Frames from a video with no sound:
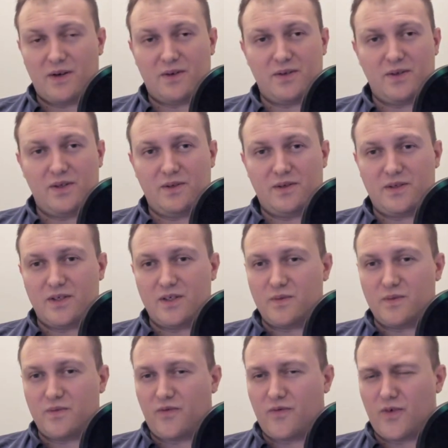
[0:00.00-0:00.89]
on
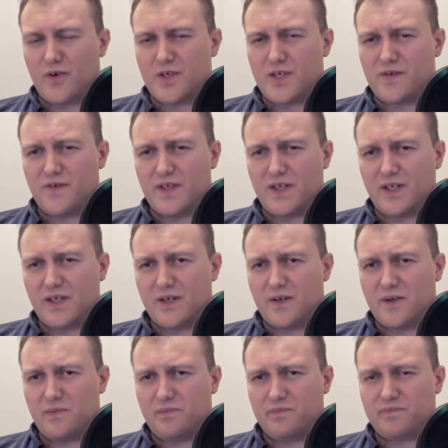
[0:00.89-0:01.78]
YouTube. First
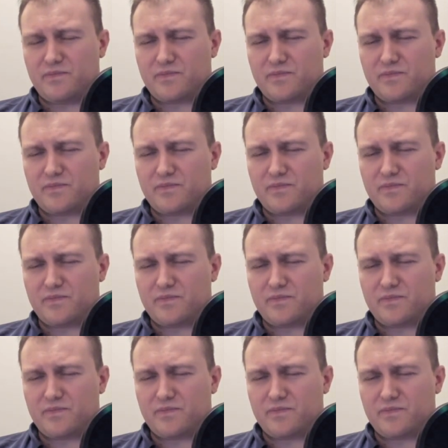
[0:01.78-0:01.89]
video.